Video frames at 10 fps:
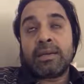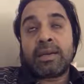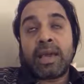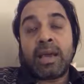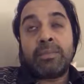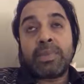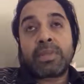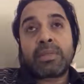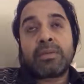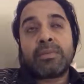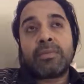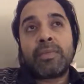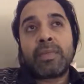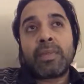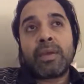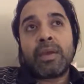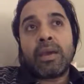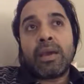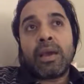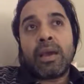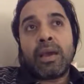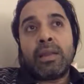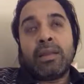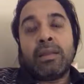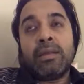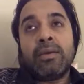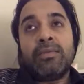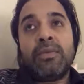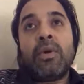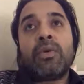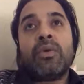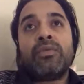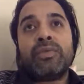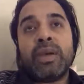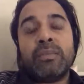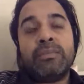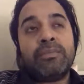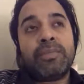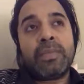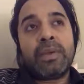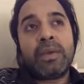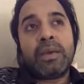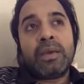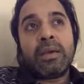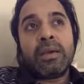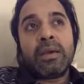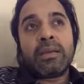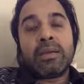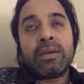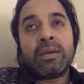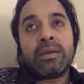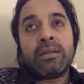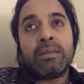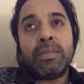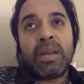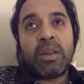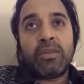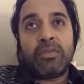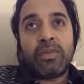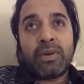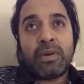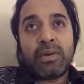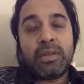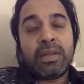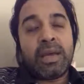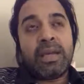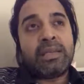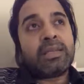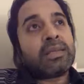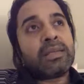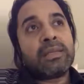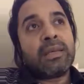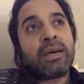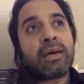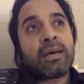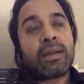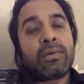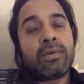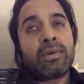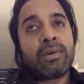camps, and in four of them, at the middle of the night, around